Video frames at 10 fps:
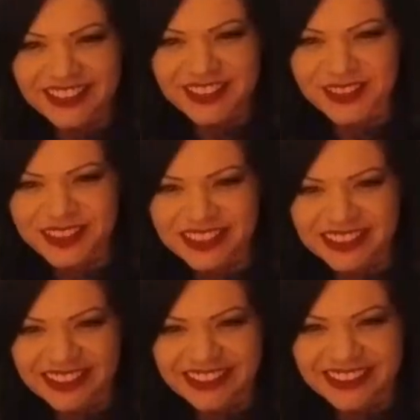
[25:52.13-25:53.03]

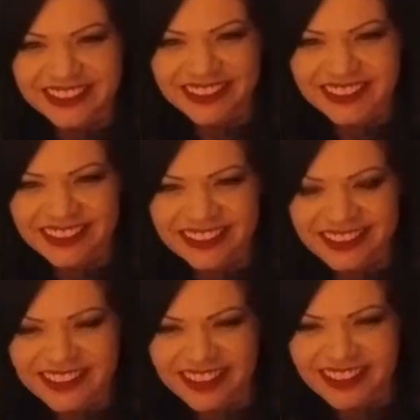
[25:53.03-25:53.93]
doing?
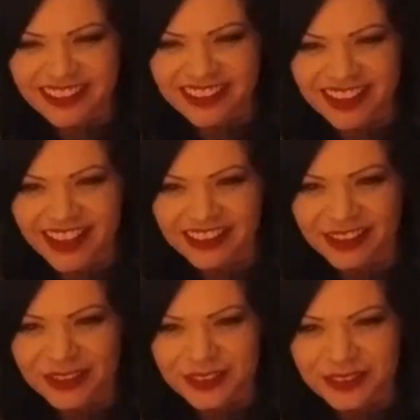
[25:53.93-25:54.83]

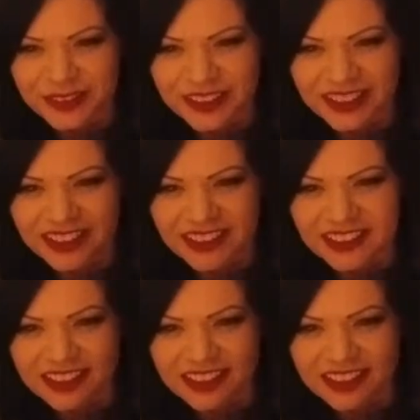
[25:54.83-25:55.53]
Hello, Thor.